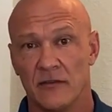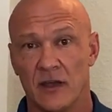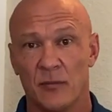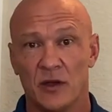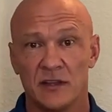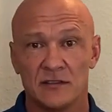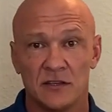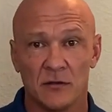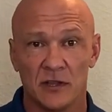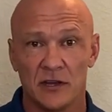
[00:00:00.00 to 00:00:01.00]
If I put in
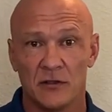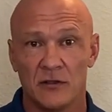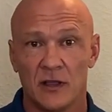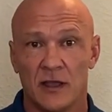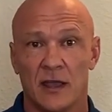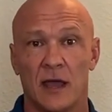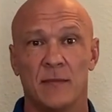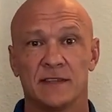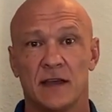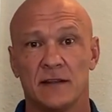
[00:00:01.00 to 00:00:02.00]
too little, I
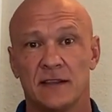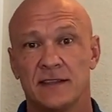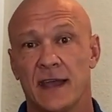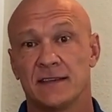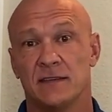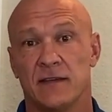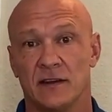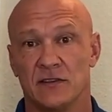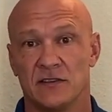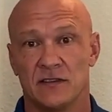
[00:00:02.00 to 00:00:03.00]
miss out on the tax
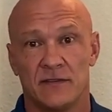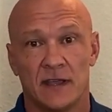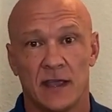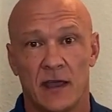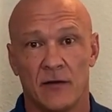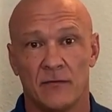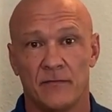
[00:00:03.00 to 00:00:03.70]
advantages of the account.